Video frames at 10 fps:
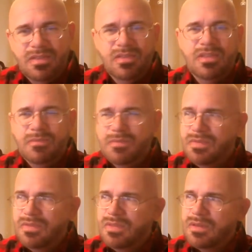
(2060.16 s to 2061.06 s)

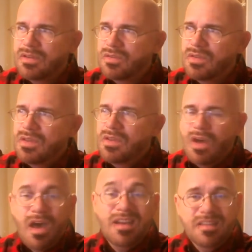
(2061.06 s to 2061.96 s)
the
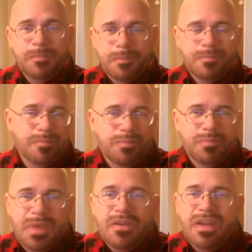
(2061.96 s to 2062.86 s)
hottest
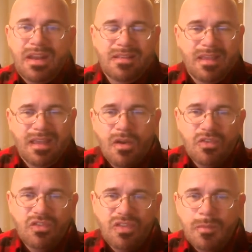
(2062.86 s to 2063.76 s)
period in our
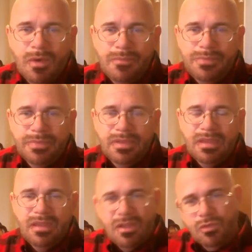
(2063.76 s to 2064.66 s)
summer
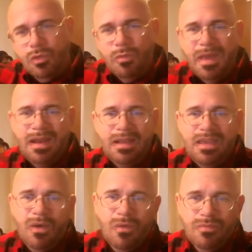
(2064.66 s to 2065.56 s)
is ruled by
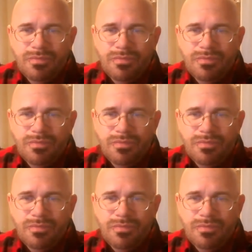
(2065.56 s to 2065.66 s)
Leo,